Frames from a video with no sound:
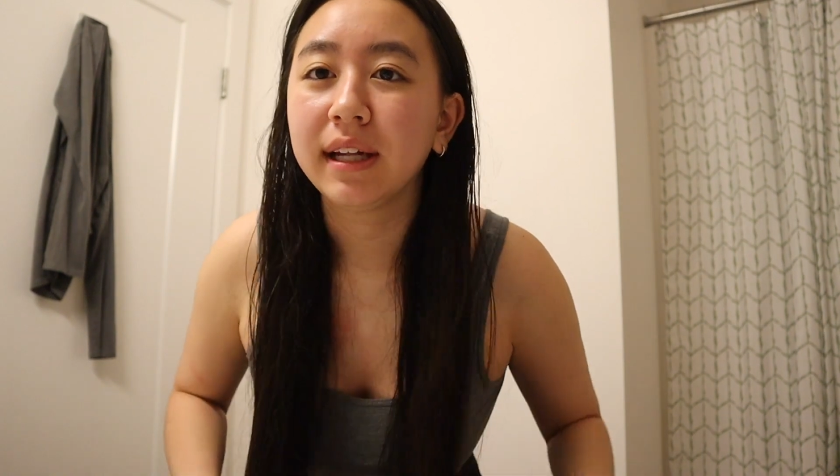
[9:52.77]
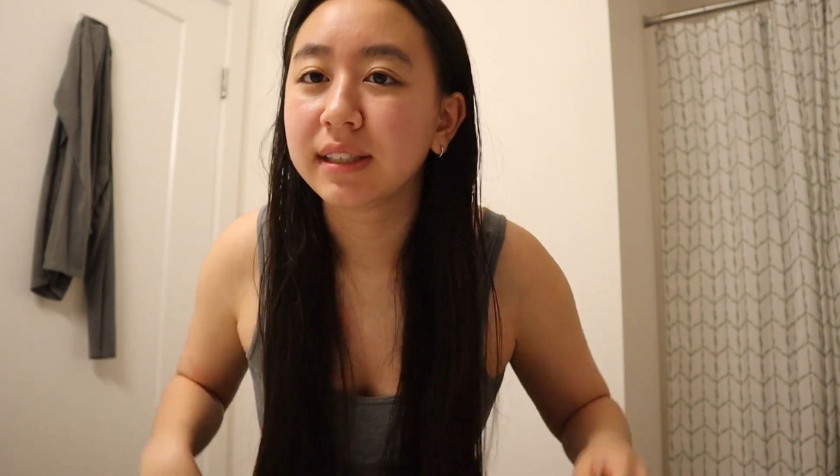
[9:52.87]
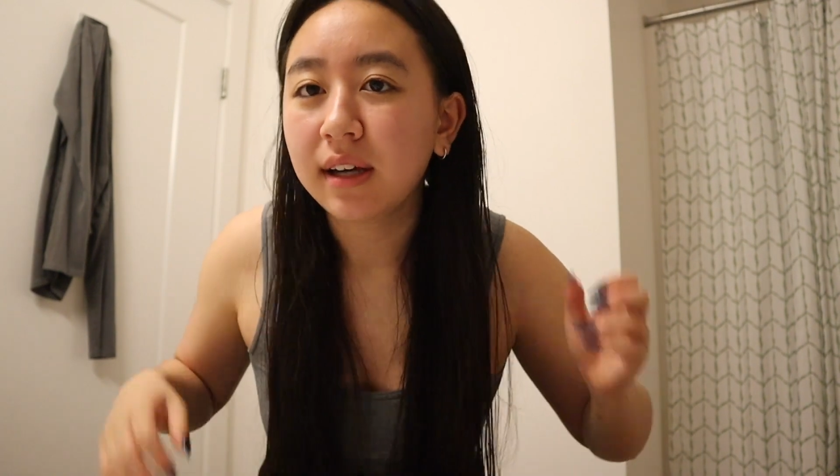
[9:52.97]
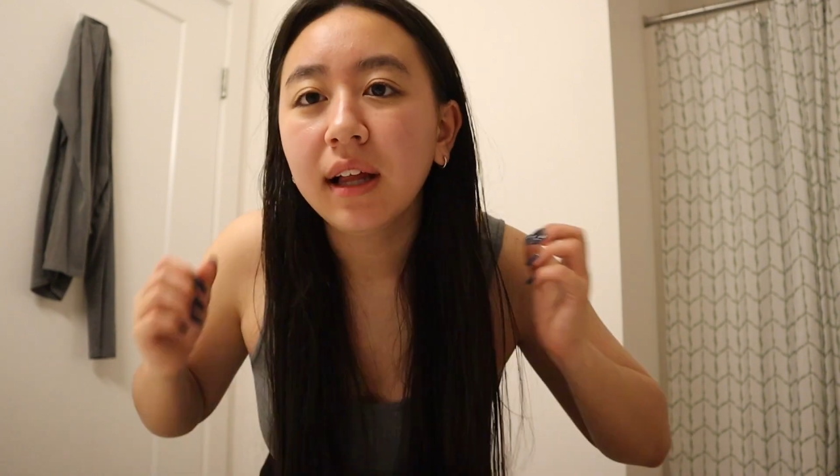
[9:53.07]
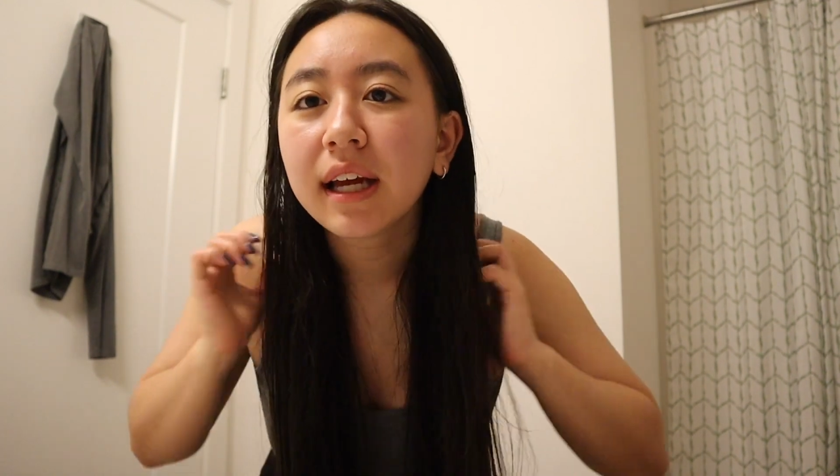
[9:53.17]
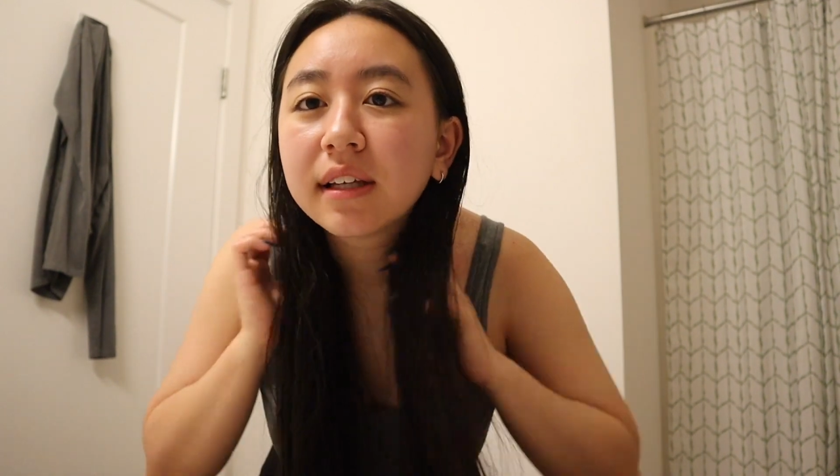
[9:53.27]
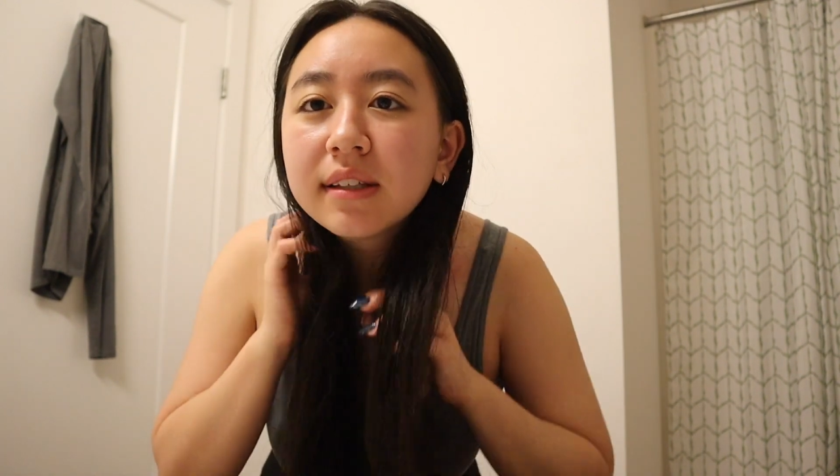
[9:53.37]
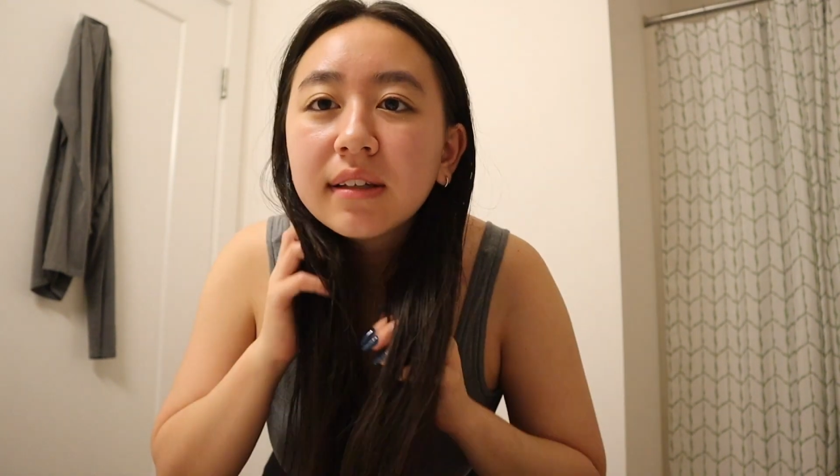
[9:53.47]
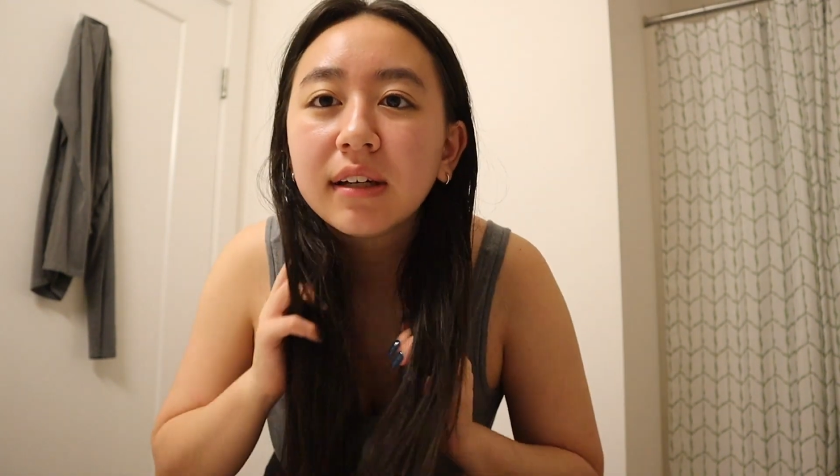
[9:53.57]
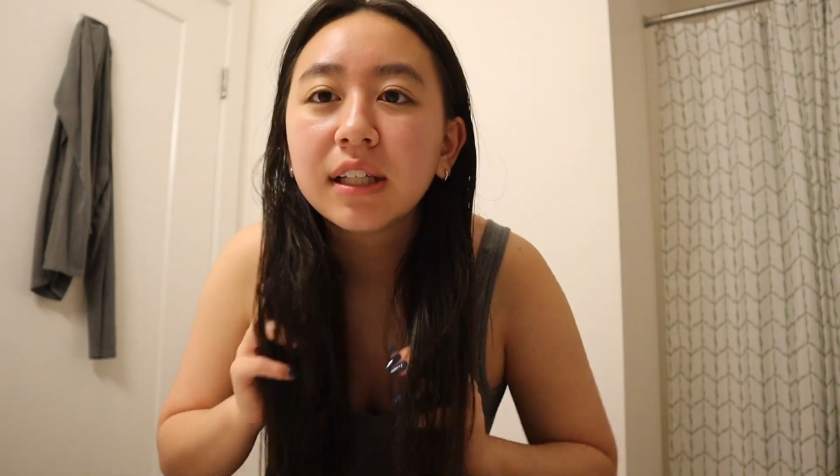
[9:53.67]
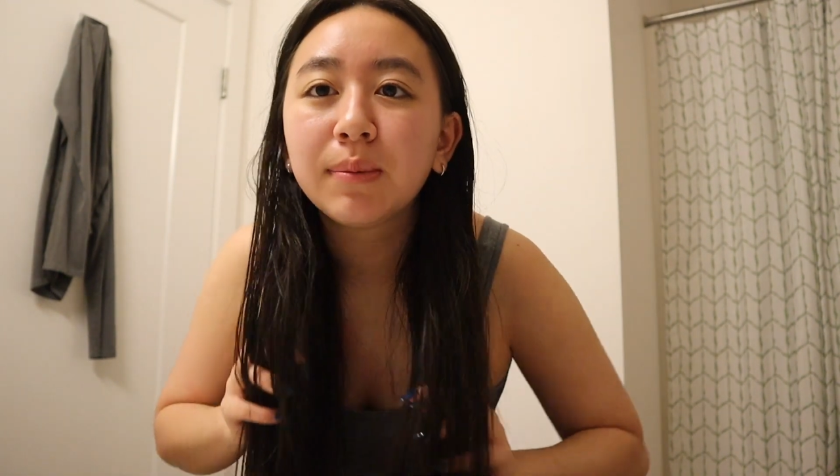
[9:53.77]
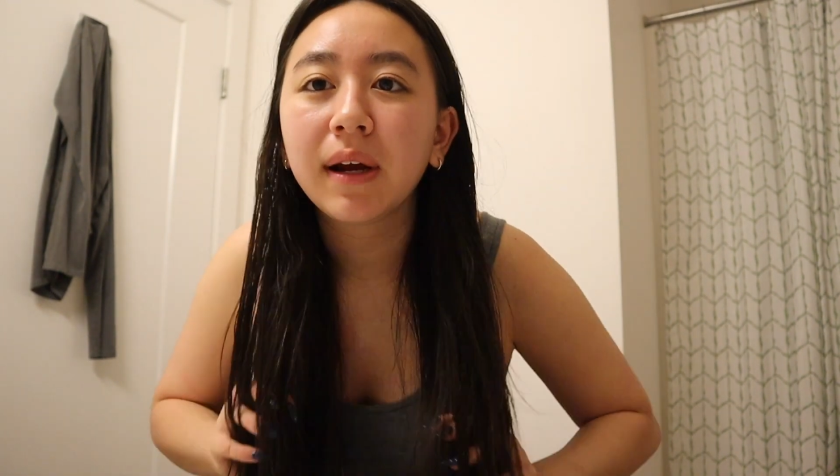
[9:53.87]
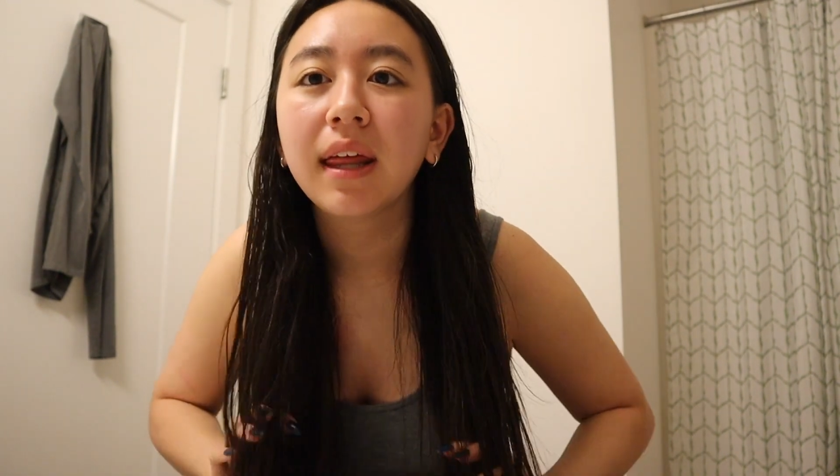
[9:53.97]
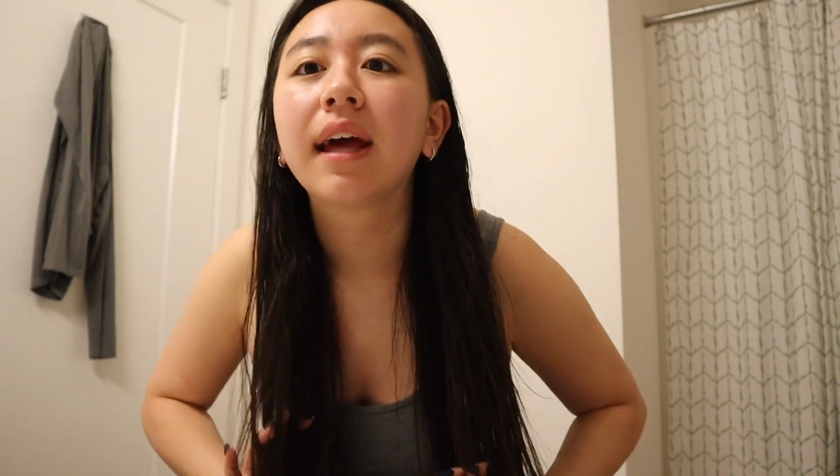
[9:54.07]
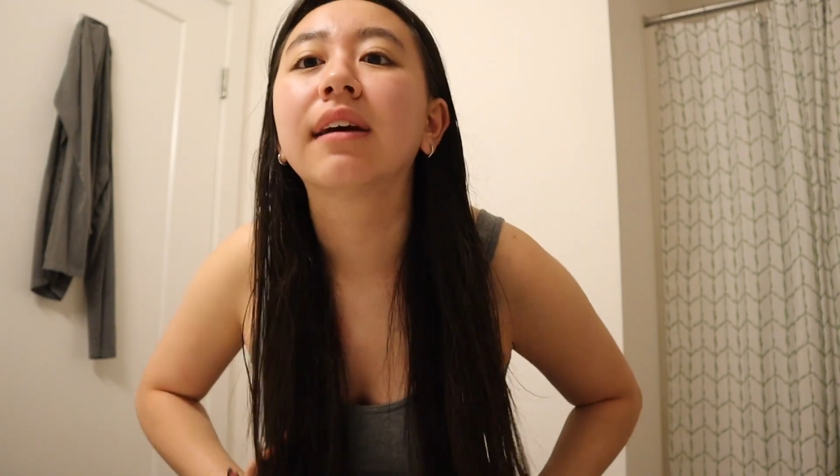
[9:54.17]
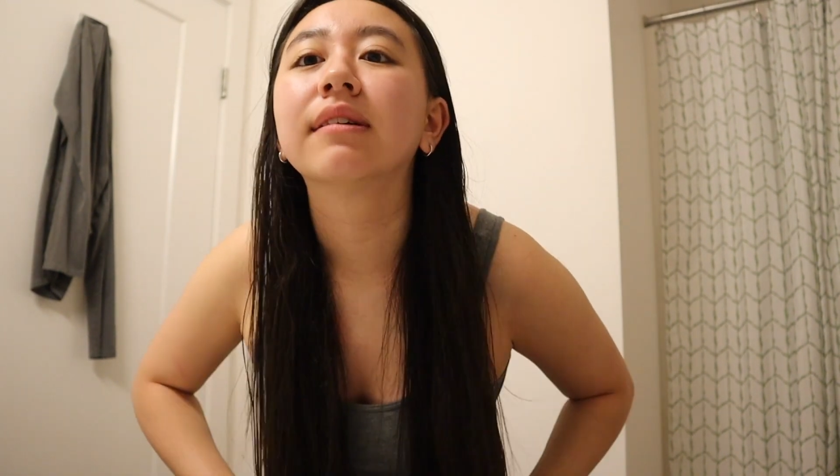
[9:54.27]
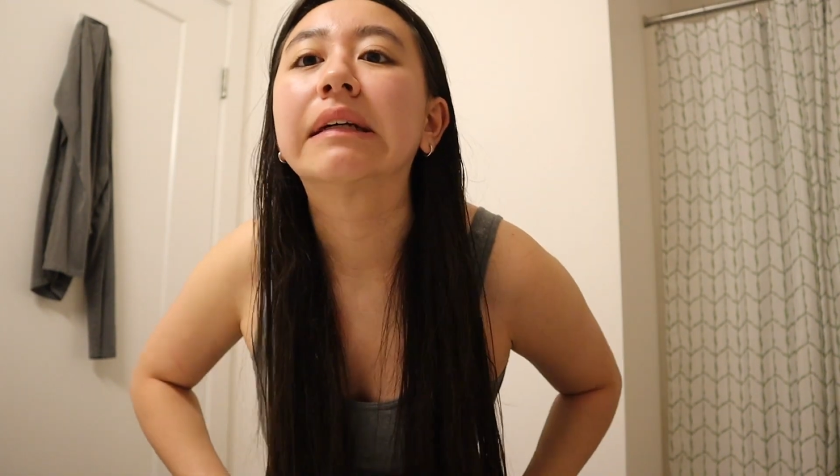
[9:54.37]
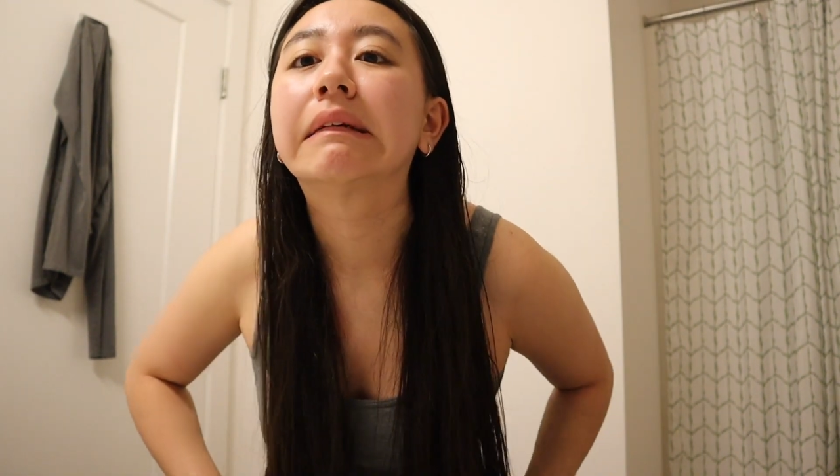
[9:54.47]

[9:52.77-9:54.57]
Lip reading: It's not like, it's probably like